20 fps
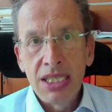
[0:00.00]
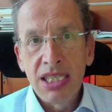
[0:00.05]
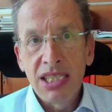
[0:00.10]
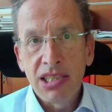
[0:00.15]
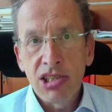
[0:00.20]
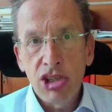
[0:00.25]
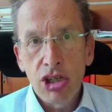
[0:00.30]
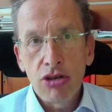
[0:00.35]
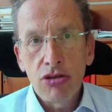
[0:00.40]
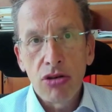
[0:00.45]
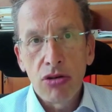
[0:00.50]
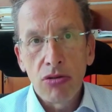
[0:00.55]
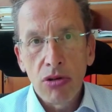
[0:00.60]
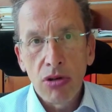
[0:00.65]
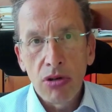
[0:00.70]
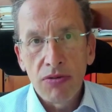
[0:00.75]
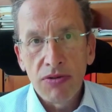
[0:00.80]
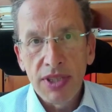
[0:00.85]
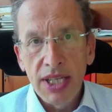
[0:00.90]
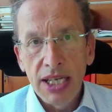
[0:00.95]

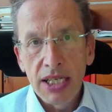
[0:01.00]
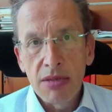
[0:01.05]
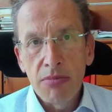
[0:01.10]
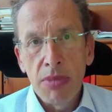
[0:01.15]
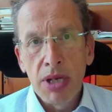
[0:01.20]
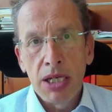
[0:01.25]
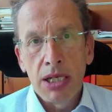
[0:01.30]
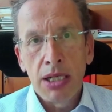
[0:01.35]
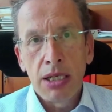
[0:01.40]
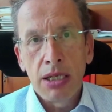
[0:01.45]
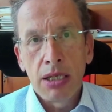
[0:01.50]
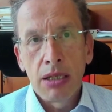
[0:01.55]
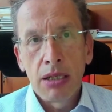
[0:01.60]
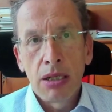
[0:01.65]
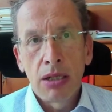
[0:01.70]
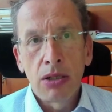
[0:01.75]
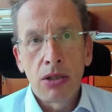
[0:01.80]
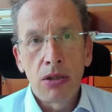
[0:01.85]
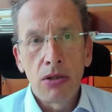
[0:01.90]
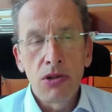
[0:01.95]
Zero of that money
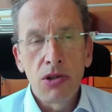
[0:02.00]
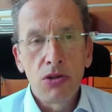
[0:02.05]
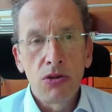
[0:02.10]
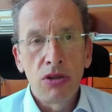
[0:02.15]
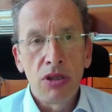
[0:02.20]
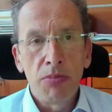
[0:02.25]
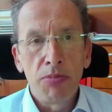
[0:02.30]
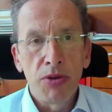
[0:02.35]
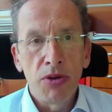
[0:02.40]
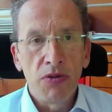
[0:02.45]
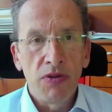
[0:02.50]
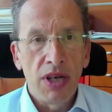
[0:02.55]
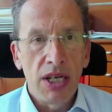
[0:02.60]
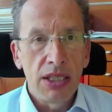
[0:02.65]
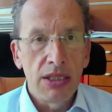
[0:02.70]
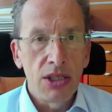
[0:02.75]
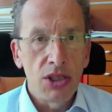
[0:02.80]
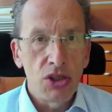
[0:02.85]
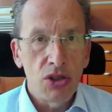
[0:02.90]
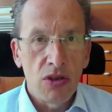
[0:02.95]
goes to the
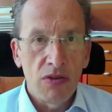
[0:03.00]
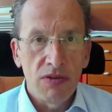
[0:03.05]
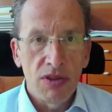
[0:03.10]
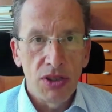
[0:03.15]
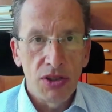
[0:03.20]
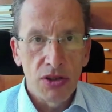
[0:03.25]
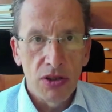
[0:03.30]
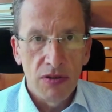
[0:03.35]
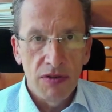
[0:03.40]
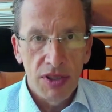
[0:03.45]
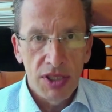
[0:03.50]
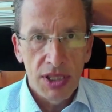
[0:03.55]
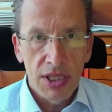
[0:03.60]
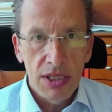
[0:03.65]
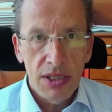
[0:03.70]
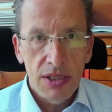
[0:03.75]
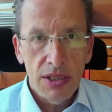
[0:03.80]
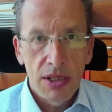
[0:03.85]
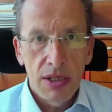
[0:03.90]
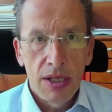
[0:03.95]
providers of the
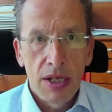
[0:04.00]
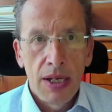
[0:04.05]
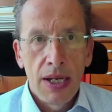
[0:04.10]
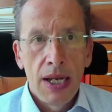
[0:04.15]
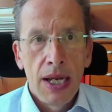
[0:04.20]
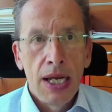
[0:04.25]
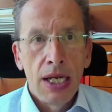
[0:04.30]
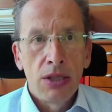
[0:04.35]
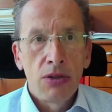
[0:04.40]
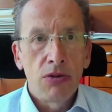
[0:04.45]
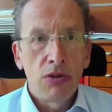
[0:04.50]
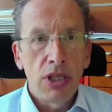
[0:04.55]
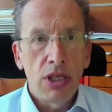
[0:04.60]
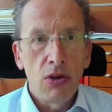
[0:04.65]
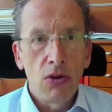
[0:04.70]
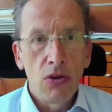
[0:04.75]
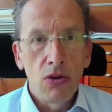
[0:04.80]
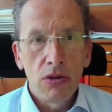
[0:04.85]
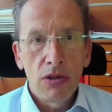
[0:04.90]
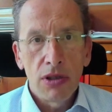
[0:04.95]
services, to
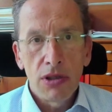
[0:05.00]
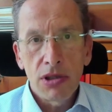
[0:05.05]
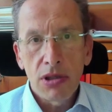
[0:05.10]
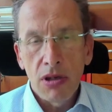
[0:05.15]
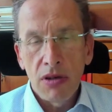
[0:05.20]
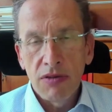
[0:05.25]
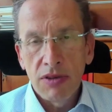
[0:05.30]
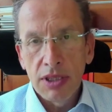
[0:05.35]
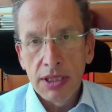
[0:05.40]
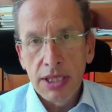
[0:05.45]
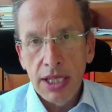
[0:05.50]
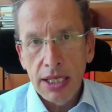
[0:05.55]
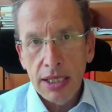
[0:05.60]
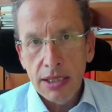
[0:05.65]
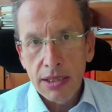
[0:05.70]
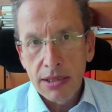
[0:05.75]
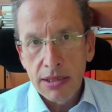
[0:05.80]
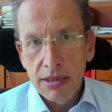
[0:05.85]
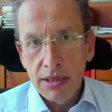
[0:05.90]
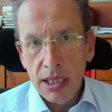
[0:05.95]
the authors of the
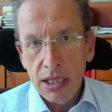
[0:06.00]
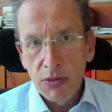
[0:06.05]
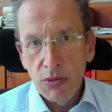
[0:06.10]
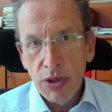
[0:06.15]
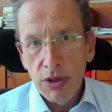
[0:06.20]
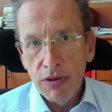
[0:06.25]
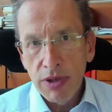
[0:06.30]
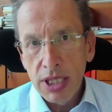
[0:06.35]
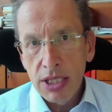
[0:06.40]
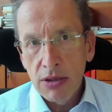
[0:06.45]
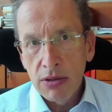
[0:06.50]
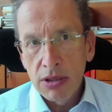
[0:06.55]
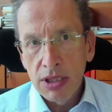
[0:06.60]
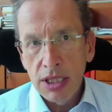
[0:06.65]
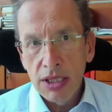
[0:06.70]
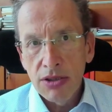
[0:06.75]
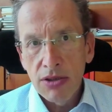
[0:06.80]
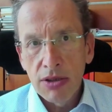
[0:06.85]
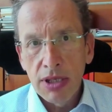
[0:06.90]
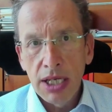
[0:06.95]
text that we read on
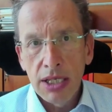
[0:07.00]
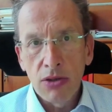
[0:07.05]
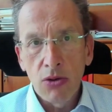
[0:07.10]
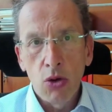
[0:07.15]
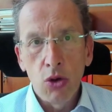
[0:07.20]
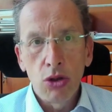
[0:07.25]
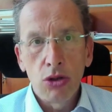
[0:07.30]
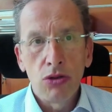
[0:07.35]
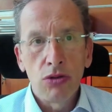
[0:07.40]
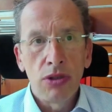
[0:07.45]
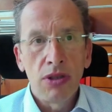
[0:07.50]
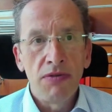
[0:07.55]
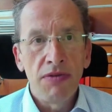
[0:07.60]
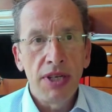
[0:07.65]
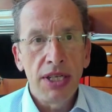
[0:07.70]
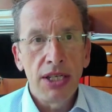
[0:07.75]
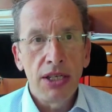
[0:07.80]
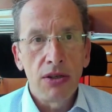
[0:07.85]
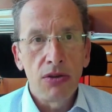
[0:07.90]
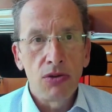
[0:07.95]
the internet, or to the
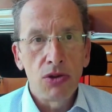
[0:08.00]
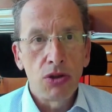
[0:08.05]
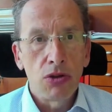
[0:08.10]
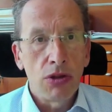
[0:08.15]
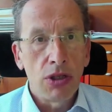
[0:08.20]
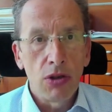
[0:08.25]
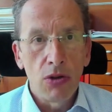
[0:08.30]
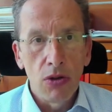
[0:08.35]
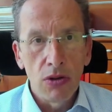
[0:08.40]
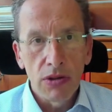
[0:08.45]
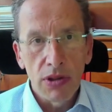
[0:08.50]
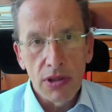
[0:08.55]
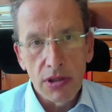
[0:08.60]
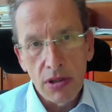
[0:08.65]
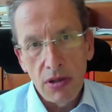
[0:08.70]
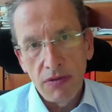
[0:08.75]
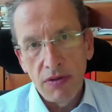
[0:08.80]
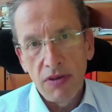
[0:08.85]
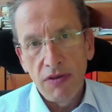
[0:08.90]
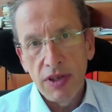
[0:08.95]
videos, to the
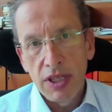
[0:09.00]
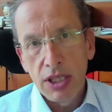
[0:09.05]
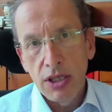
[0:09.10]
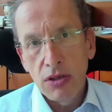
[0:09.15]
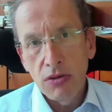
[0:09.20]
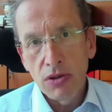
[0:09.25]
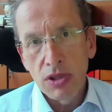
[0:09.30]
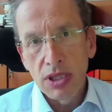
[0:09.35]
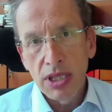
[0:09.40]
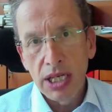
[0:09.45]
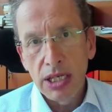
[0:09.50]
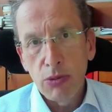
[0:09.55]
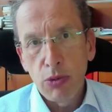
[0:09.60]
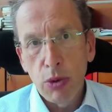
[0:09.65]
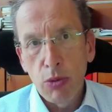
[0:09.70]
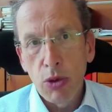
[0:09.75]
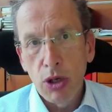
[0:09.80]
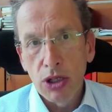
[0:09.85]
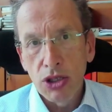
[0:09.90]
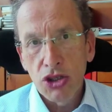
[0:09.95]
authors of the videos that
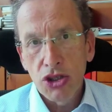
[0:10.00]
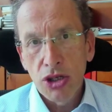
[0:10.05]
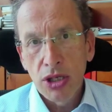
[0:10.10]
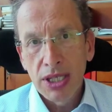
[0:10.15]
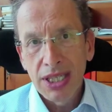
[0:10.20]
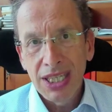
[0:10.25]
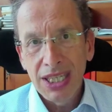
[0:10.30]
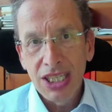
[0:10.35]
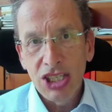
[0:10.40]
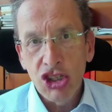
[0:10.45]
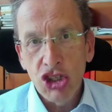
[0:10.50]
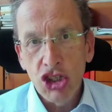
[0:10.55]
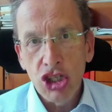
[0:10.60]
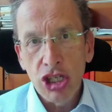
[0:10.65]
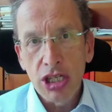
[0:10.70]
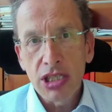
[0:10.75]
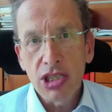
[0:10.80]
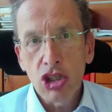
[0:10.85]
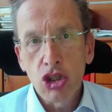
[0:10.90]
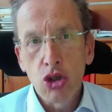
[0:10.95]
we watch. It's
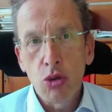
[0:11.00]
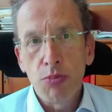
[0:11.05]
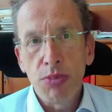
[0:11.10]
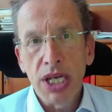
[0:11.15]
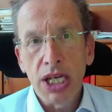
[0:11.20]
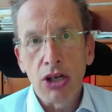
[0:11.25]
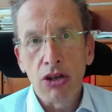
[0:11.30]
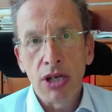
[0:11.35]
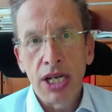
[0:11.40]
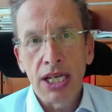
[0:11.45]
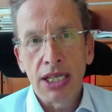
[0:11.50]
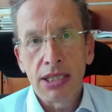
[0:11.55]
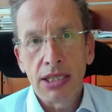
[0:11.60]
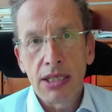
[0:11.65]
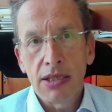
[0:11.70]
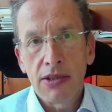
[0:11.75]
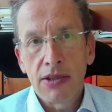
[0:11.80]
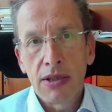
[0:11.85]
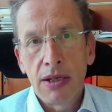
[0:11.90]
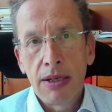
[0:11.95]
just to be connected.